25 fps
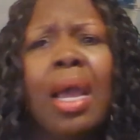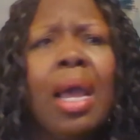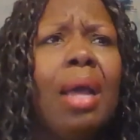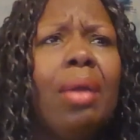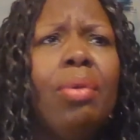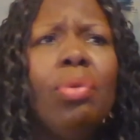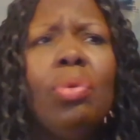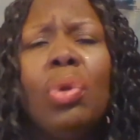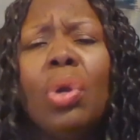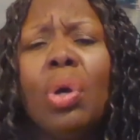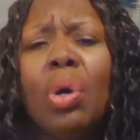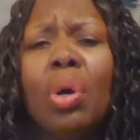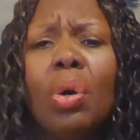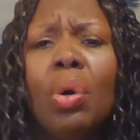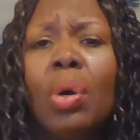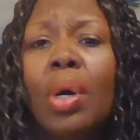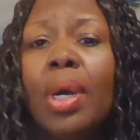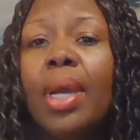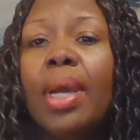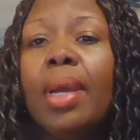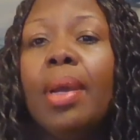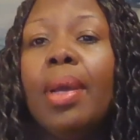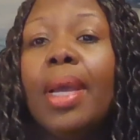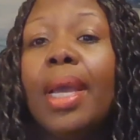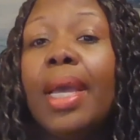No.
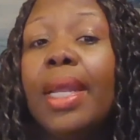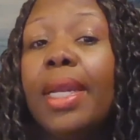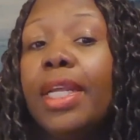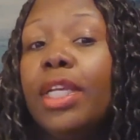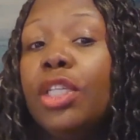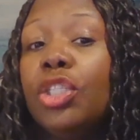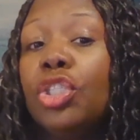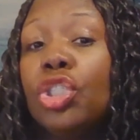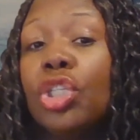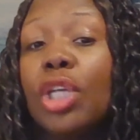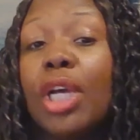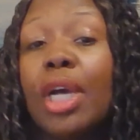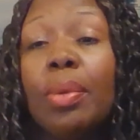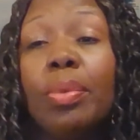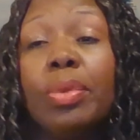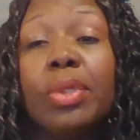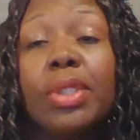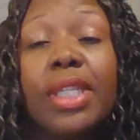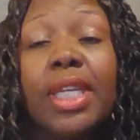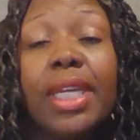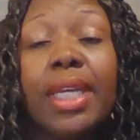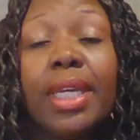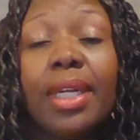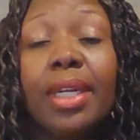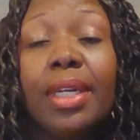And each child will
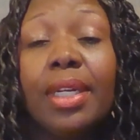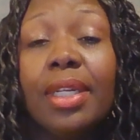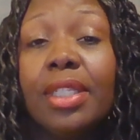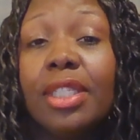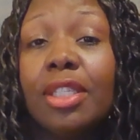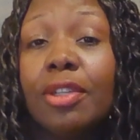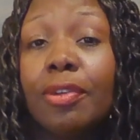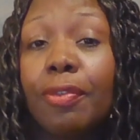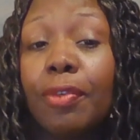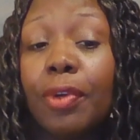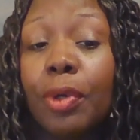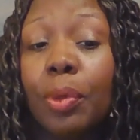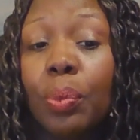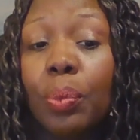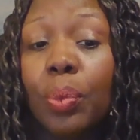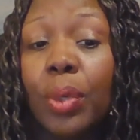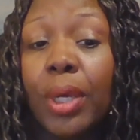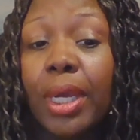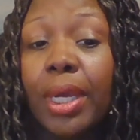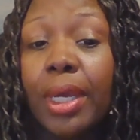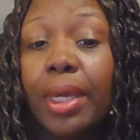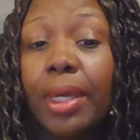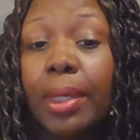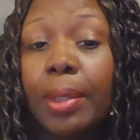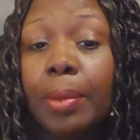take it in a different way.